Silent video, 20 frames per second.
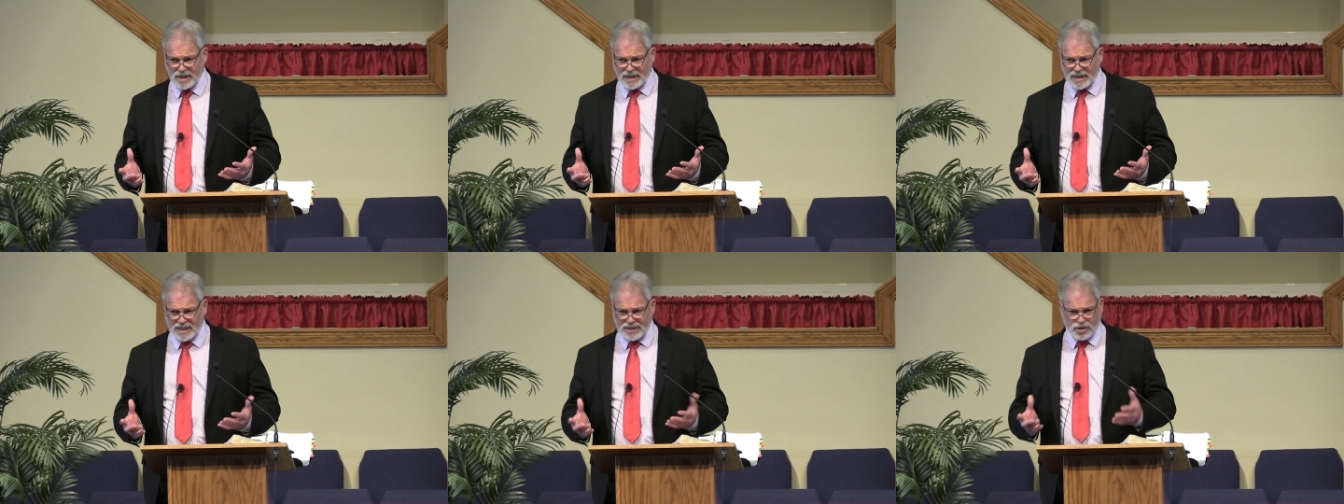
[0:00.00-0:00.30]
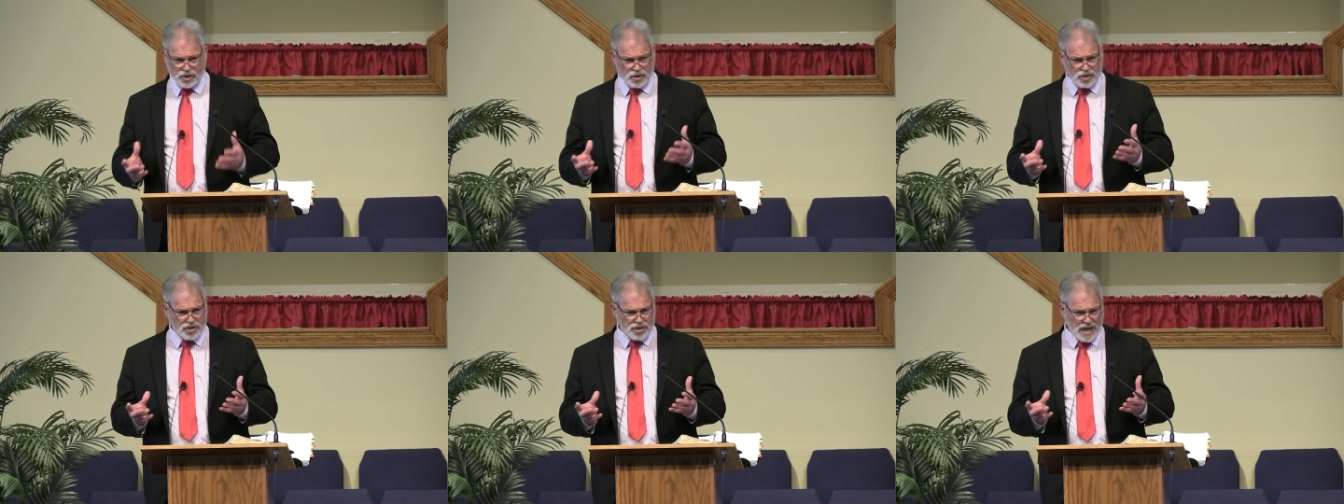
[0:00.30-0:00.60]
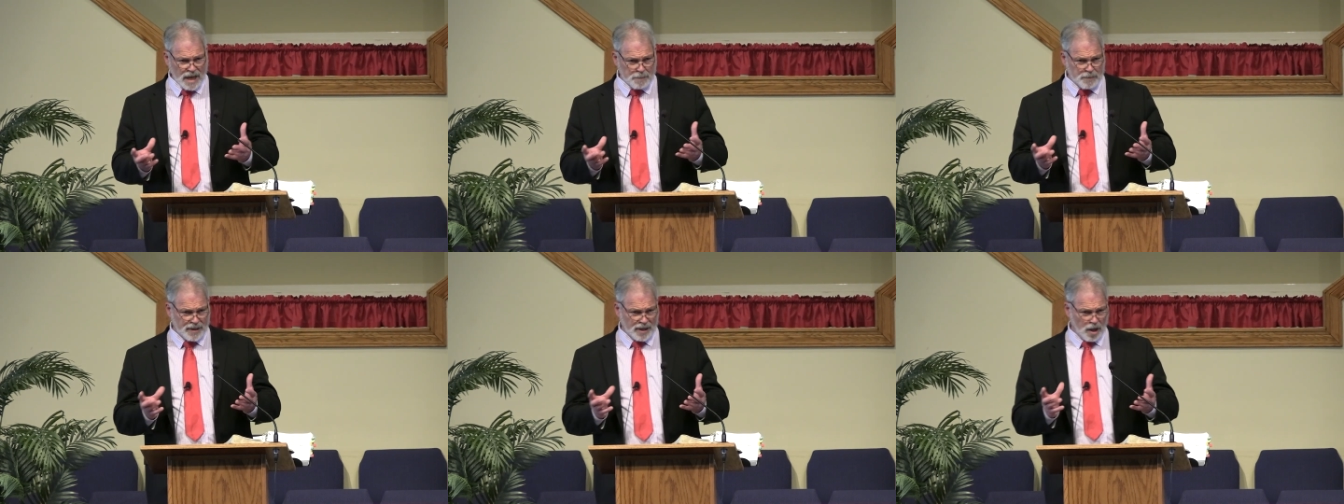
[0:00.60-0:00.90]
It's your
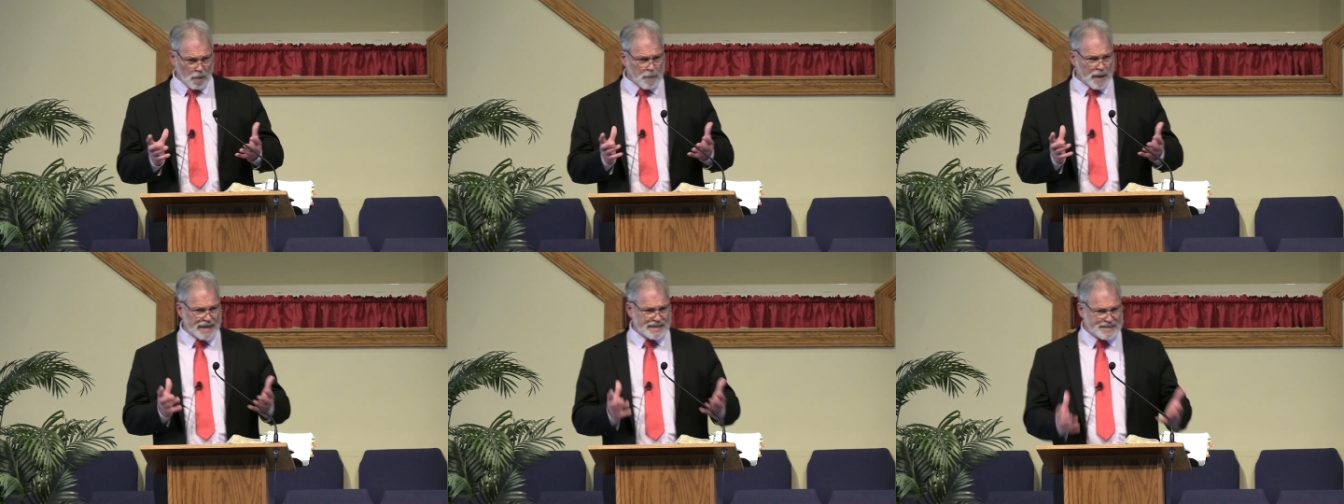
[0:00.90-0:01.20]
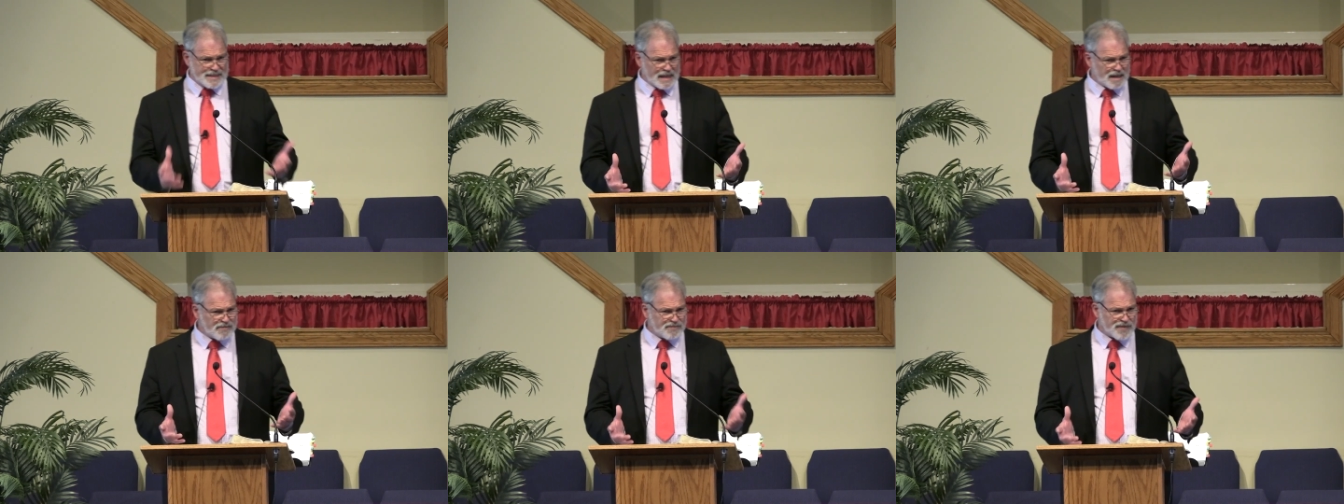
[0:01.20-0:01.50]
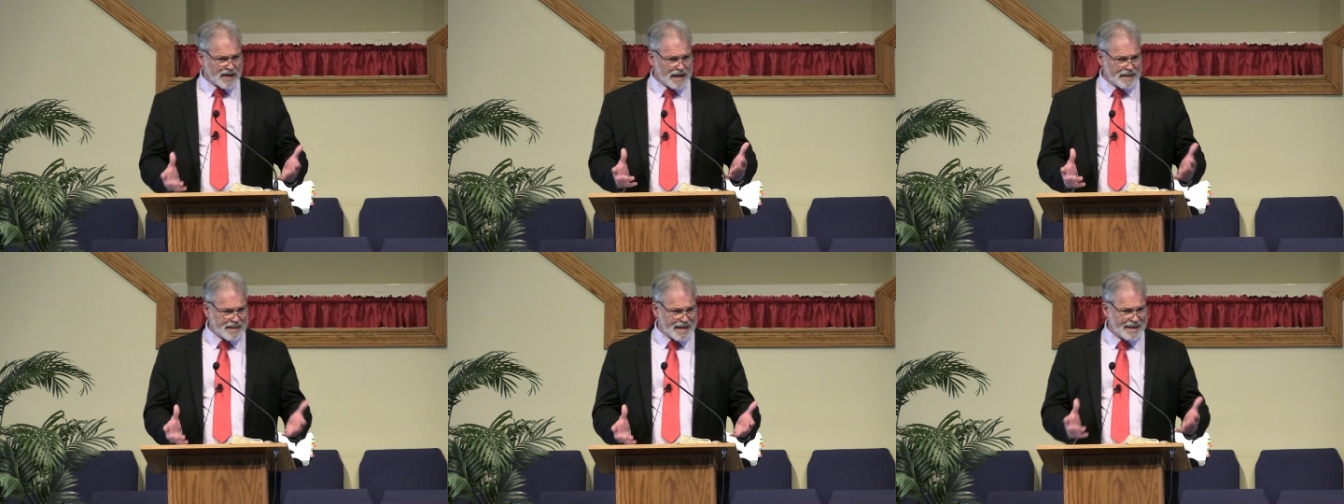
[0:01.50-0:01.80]
job to help
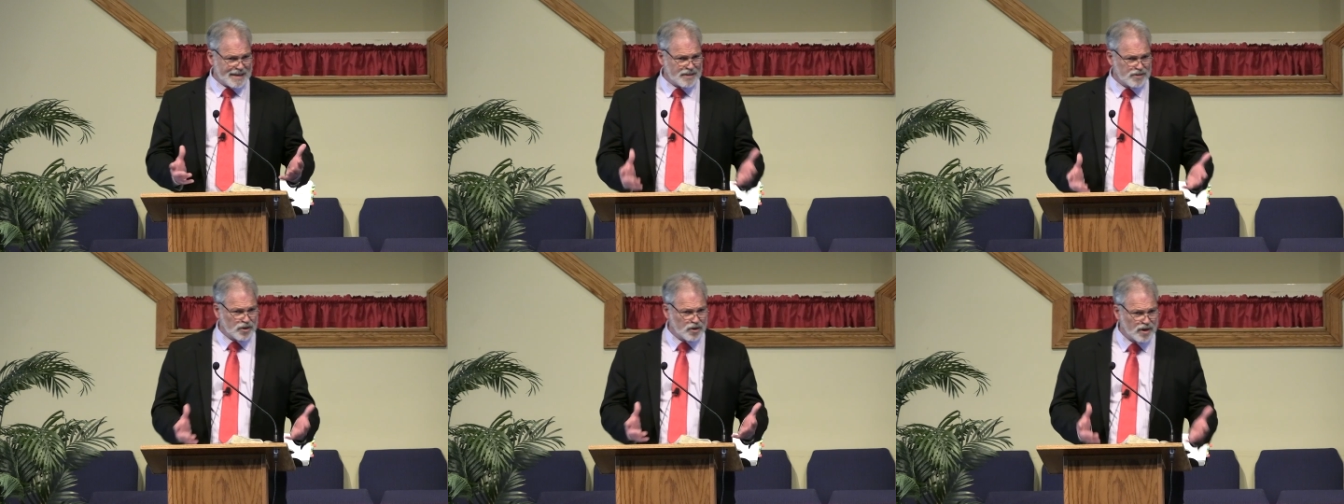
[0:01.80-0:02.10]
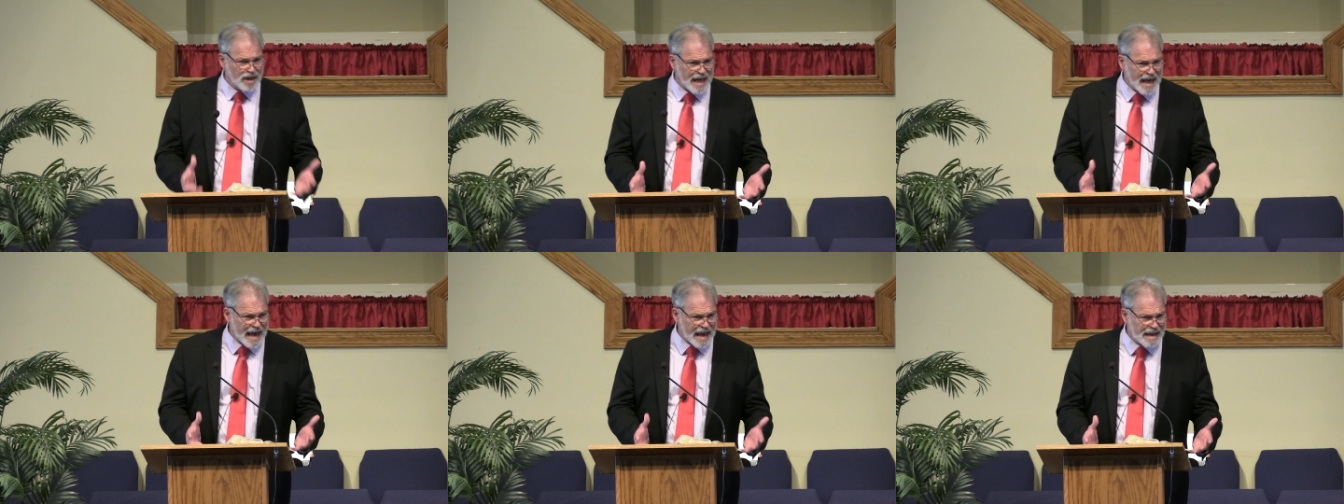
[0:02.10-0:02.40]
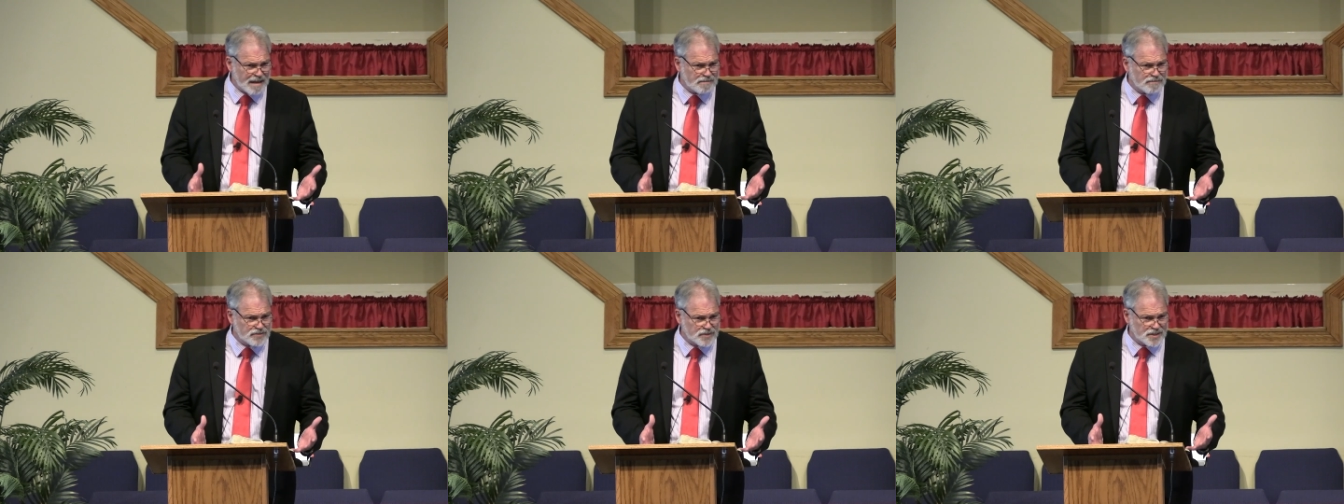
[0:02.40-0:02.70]
identify that in their
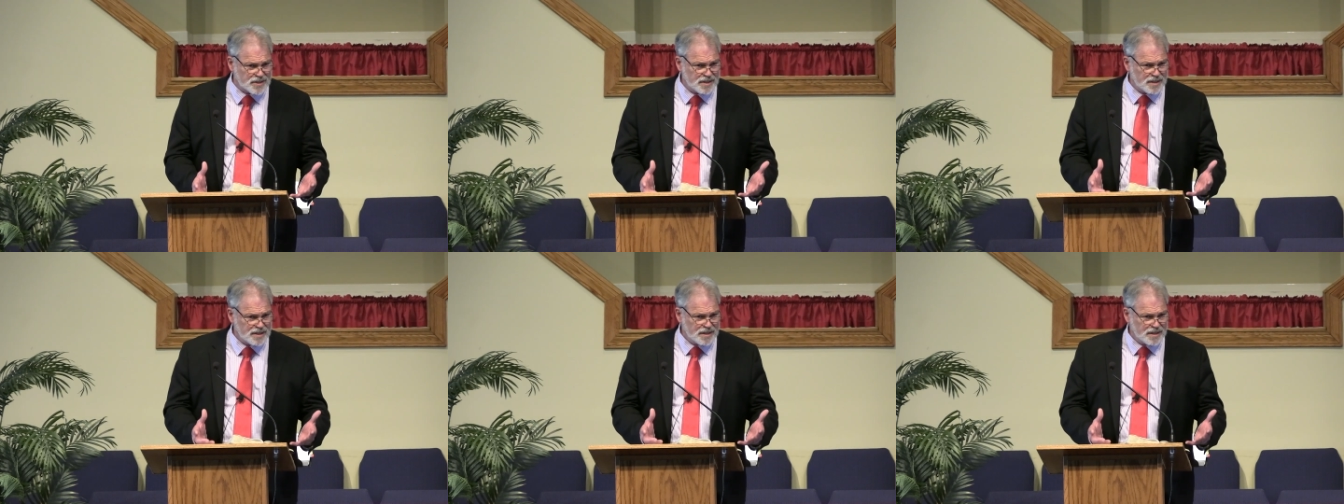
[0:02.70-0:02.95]
lives.